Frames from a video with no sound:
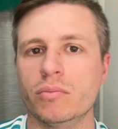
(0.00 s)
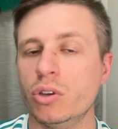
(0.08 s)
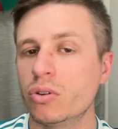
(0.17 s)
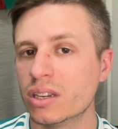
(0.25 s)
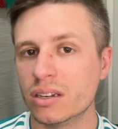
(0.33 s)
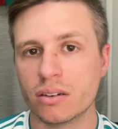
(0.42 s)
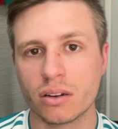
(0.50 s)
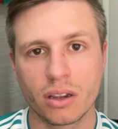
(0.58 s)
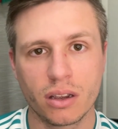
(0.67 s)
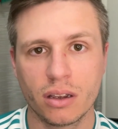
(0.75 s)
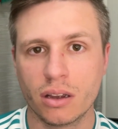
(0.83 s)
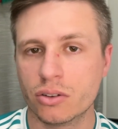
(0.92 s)
You can
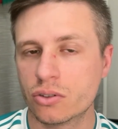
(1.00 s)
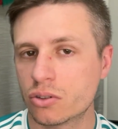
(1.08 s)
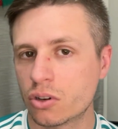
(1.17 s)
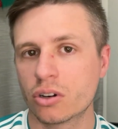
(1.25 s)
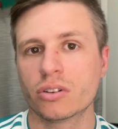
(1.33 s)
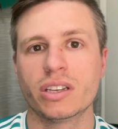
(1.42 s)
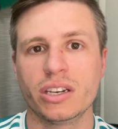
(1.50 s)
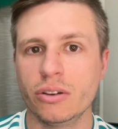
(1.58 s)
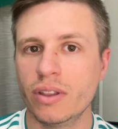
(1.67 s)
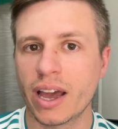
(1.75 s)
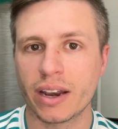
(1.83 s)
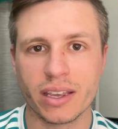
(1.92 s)
certainly
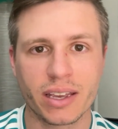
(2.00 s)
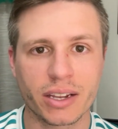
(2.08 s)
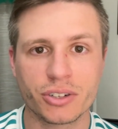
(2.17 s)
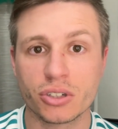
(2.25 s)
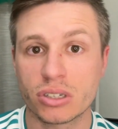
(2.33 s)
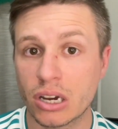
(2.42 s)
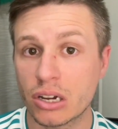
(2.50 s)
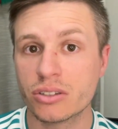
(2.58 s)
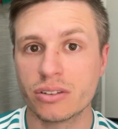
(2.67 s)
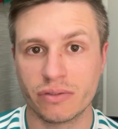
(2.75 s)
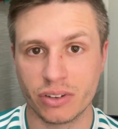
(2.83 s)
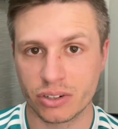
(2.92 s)
do that. He catches
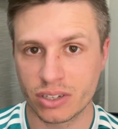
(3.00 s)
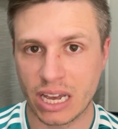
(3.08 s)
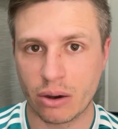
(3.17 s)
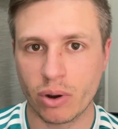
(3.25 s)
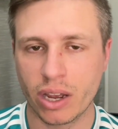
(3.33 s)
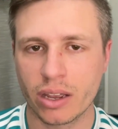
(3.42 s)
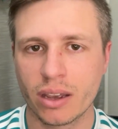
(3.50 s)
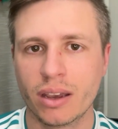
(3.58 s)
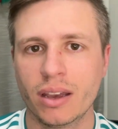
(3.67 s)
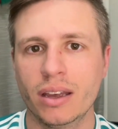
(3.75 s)
tons of fish that way.